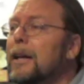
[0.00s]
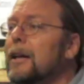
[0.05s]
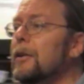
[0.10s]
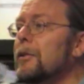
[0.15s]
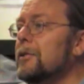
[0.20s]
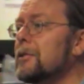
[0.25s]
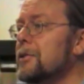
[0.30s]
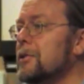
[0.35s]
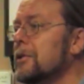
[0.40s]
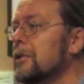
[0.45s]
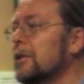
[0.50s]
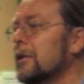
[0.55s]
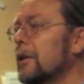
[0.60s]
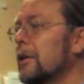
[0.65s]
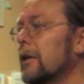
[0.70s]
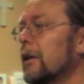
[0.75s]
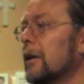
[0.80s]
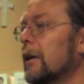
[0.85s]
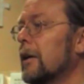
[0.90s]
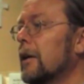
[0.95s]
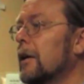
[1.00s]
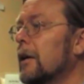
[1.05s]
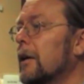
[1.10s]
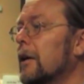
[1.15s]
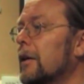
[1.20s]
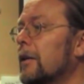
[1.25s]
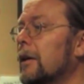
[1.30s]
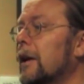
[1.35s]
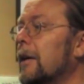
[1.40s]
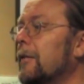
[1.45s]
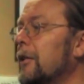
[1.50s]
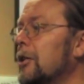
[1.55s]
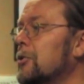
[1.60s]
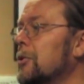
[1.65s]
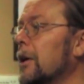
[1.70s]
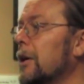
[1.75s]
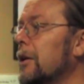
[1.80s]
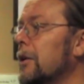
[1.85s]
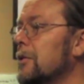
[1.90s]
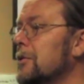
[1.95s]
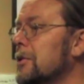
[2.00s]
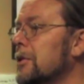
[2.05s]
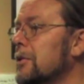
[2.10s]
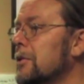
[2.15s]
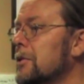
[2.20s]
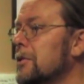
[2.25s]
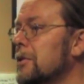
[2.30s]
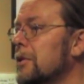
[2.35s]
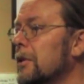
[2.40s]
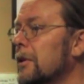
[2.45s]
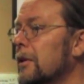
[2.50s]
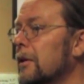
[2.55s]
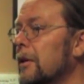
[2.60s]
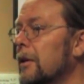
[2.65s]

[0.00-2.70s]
needles to IV drug users.